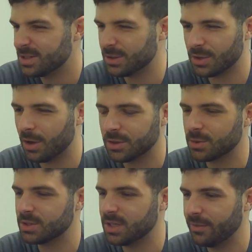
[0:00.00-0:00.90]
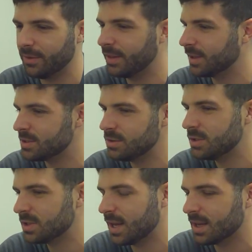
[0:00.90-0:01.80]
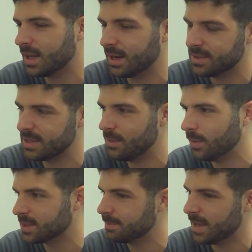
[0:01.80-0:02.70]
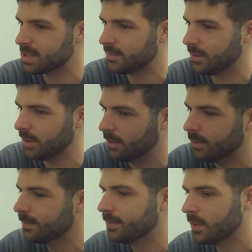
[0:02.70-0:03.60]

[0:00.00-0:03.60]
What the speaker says: There's all sorts of different things. So you just gotta kind of see what's best for you.